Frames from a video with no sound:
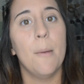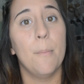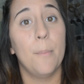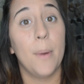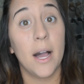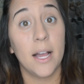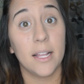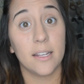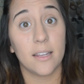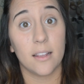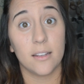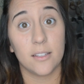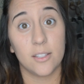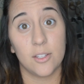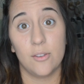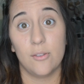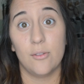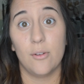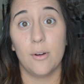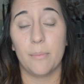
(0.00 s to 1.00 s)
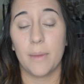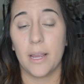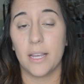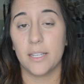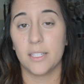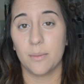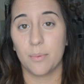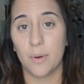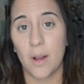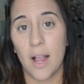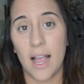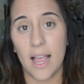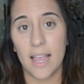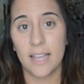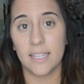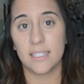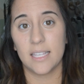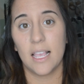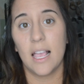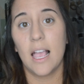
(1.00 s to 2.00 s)
But to my
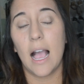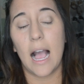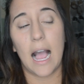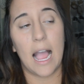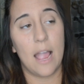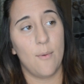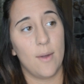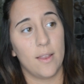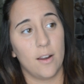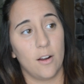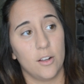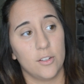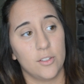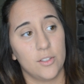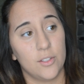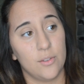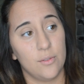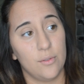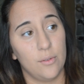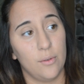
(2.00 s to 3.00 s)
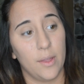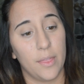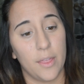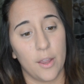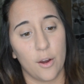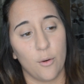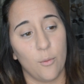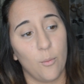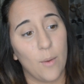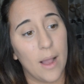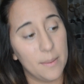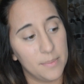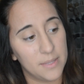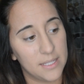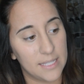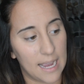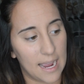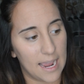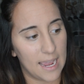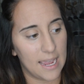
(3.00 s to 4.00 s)
surprise, I went onto their
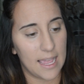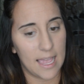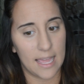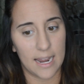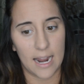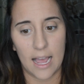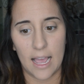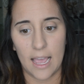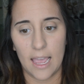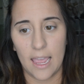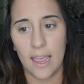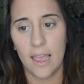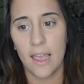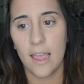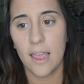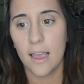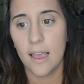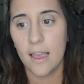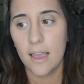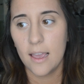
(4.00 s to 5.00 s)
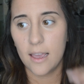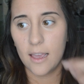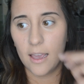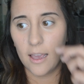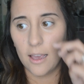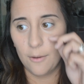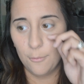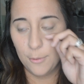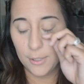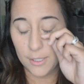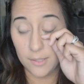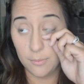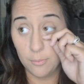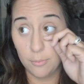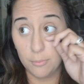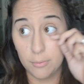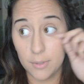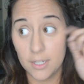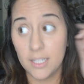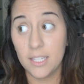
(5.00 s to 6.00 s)
website and I was
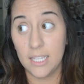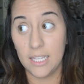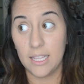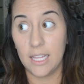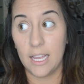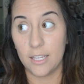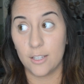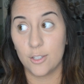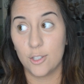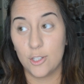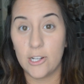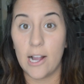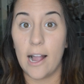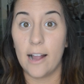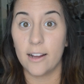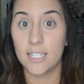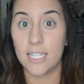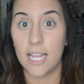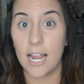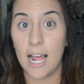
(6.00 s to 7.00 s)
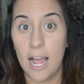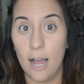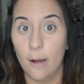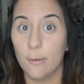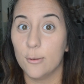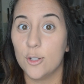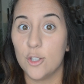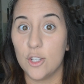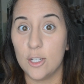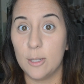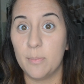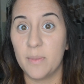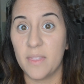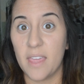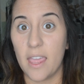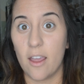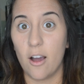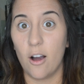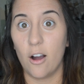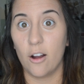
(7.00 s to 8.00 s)
really like shocked at how cheap
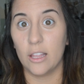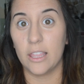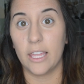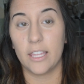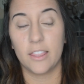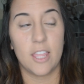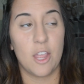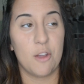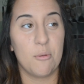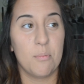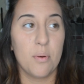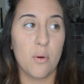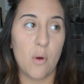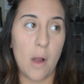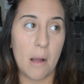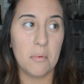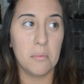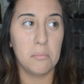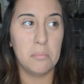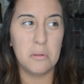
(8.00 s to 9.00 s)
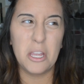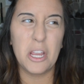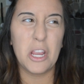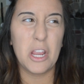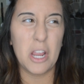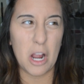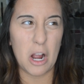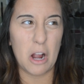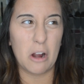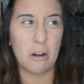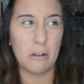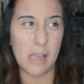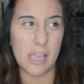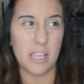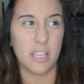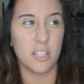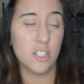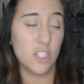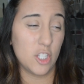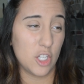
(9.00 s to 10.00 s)
they are. Like they probably are
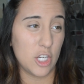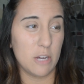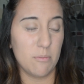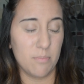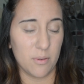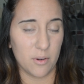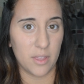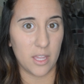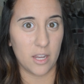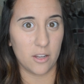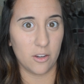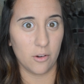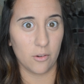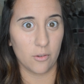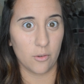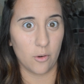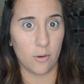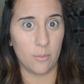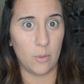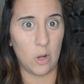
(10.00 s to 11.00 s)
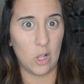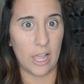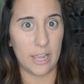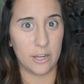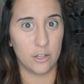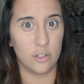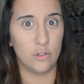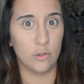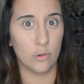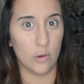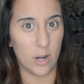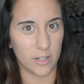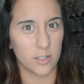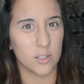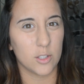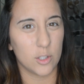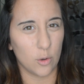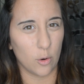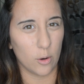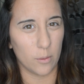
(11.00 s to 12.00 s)
like cheaper than your normal like
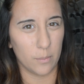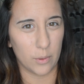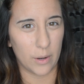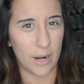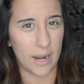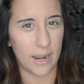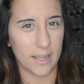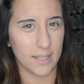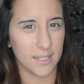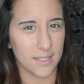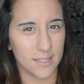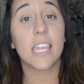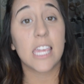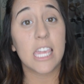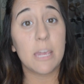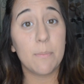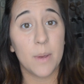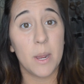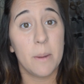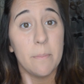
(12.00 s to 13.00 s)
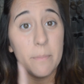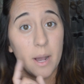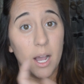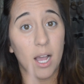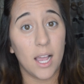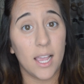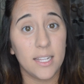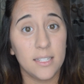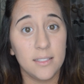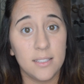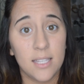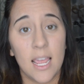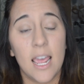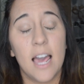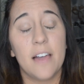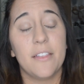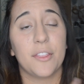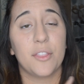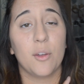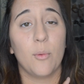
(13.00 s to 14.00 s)
drugstore brands. Keep in mind
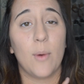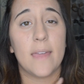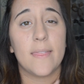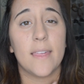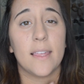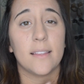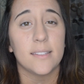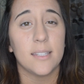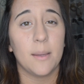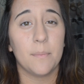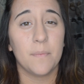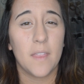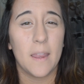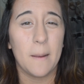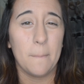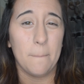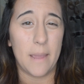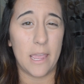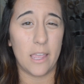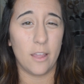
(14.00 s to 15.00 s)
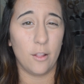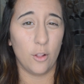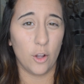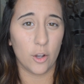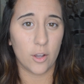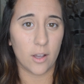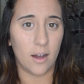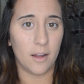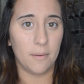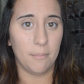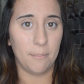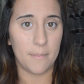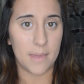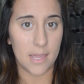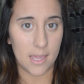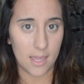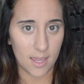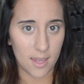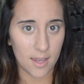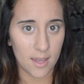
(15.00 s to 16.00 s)
that the way that something may look on
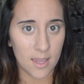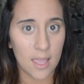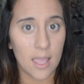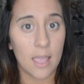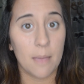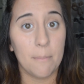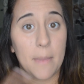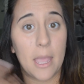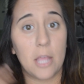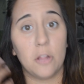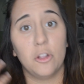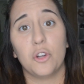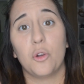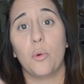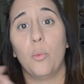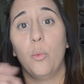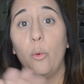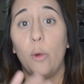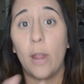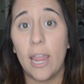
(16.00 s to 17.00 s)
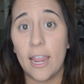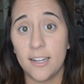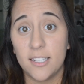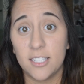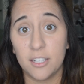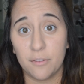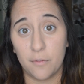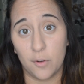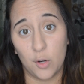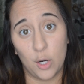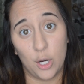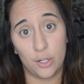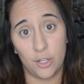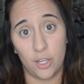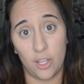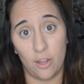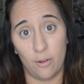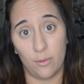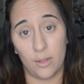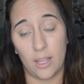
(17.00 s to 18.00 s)
me may look way different on
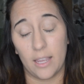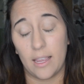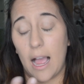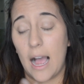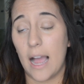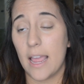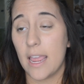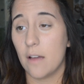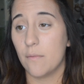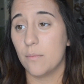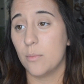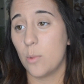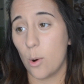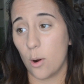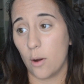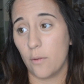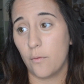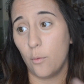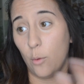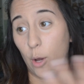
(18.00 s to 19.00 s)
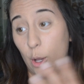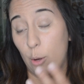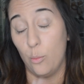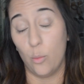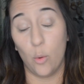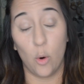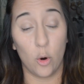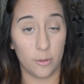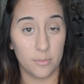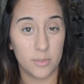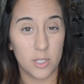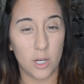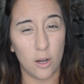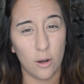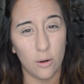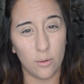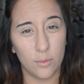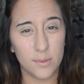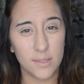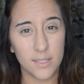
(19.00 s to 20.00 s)
you. Like I have more of what warm
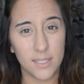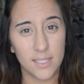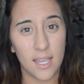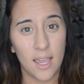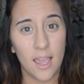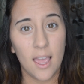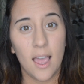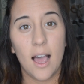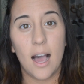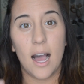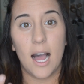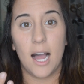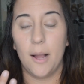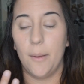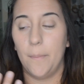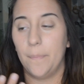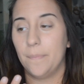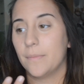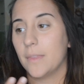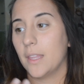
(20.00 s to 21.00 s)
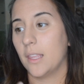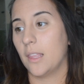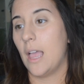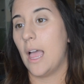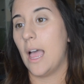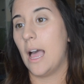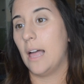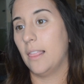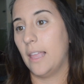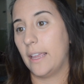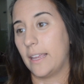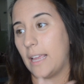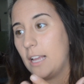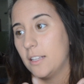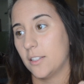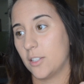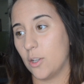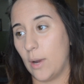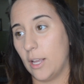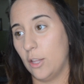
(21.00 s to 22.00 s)
tones, like
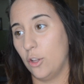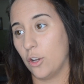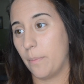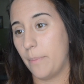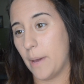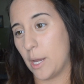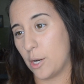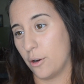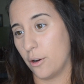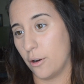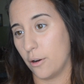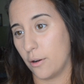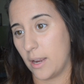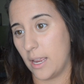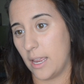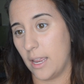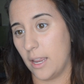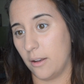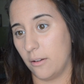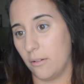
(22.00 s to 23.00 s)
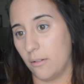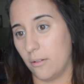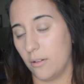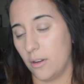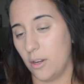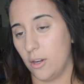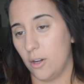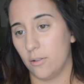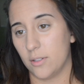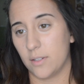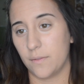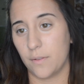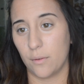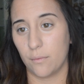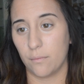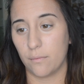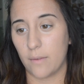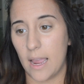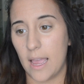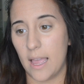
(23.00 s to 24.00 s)
so I look better in, you know,
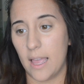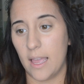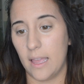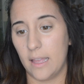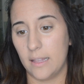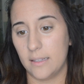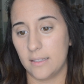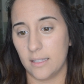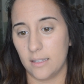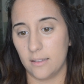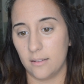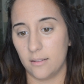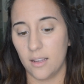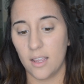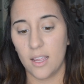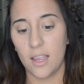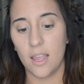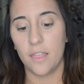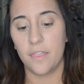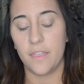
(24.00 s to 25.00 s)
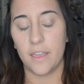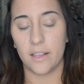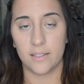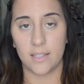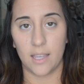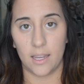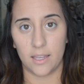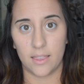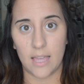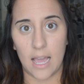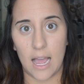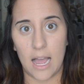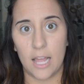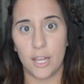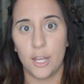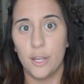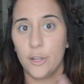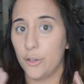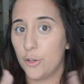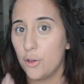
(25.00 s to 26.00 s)
different reds and things like that.